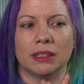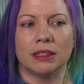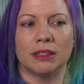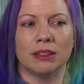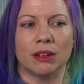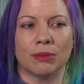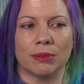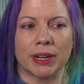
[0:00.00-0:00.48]

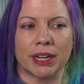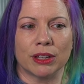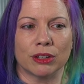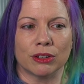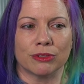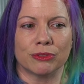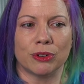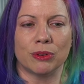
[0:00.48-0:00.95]
a
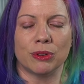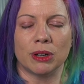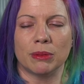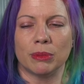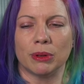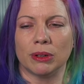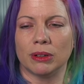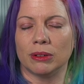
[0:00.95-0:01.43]
regular phone
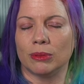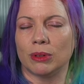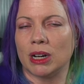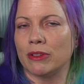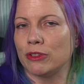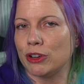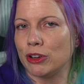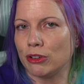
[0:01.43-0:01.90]
number,
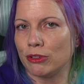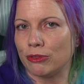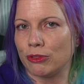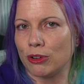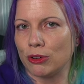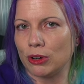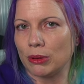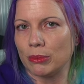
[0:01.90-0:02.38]
whatever your
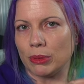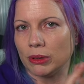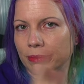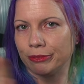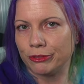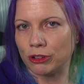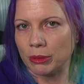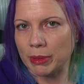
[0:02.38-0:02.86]
phone number
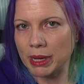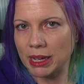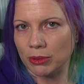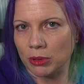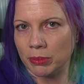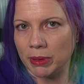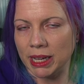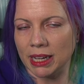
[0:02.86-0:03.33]
format
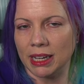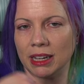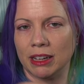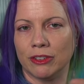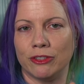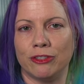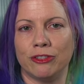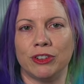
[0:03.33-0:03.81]
would be.
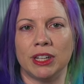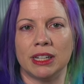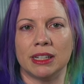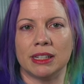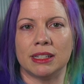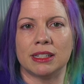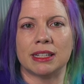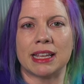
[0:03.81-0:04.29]
If
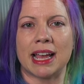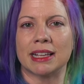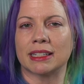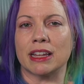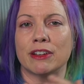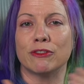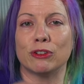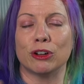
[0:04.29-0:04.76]
it's
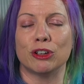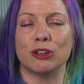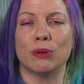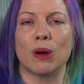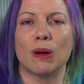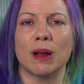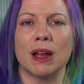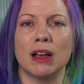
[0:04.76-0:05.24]
asking for a
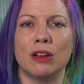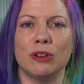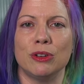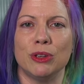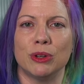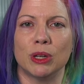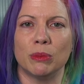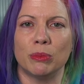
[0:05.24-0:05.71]
URL,
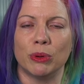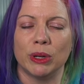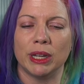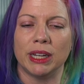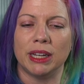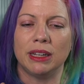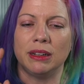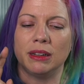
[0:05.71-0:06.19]
you could put
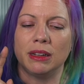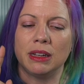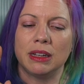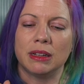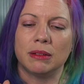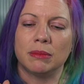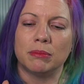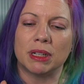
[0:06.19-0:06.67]
in
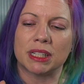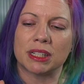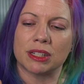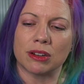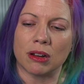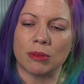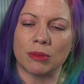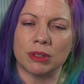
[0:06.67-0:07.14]
must
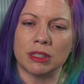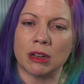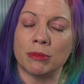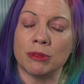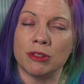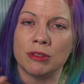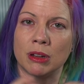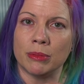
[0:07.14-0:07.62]
start with
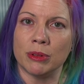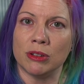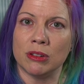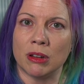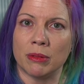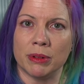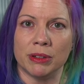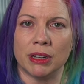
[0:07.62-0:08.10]

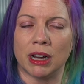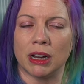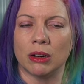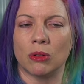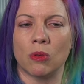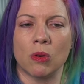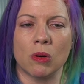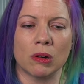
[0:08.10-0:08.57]
www.
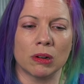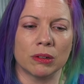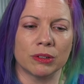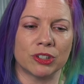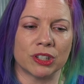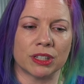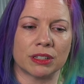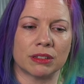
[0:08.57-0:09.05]
Or
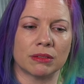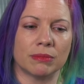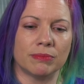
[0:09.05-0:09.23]
just